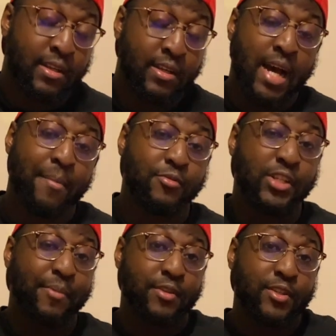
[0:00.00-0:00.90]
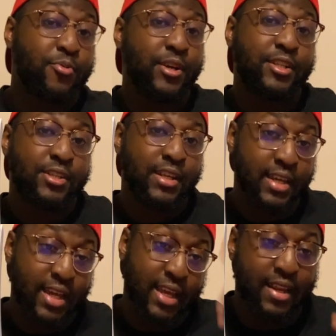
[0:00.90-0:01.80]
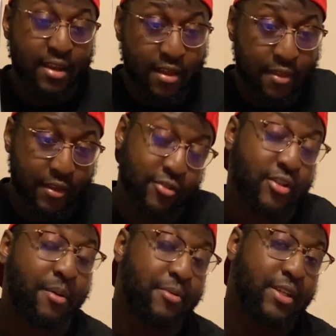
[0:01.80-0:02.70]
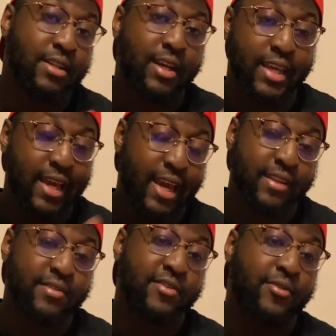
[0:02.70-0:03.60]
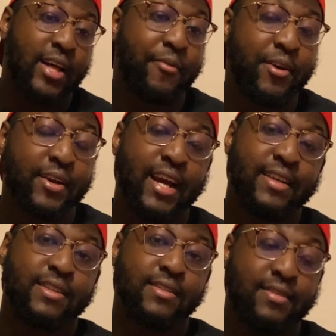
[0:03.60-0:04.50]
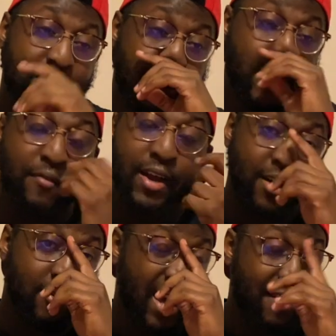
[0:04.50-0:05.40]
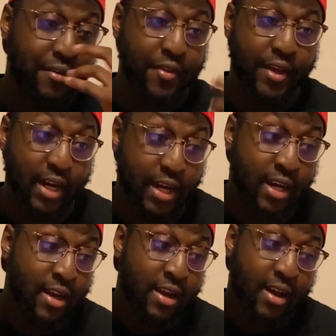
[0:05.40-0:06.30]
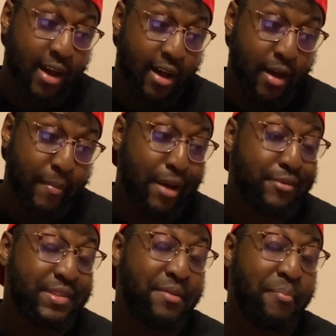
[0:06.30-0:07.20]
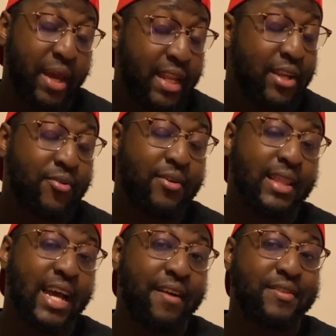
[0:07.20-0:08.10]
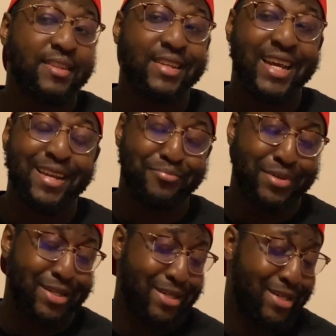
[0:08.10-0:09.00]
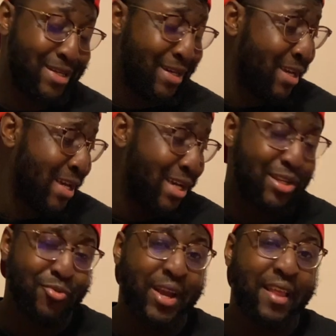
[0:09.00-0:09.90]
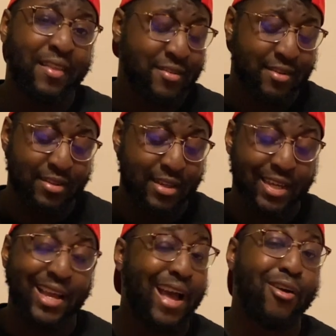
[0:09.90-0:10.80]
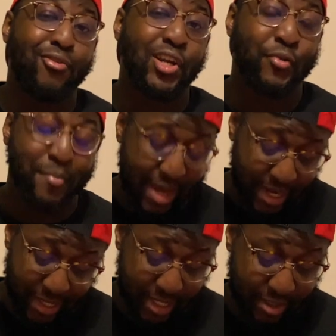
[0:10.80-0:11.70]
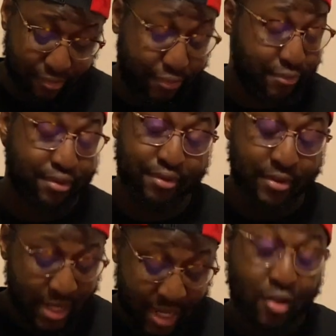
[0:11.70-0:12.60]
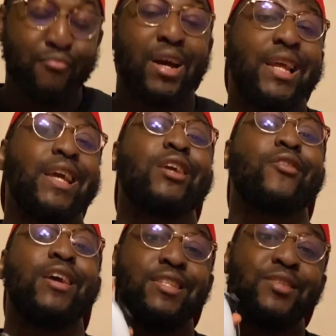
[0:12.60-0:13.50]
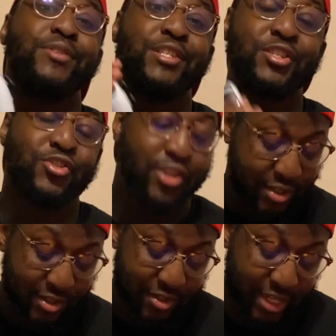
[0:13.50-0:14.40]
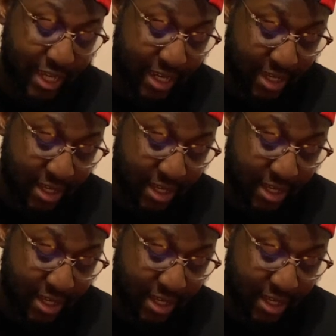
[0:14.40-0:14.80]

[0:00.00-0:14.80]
gonna drop the Twitch in the description again, so that way you guys can see whenever I go live on there. I was debating going live tonight, but the way things are looking, I don't know. We about to get crazy with this joint. So yeah.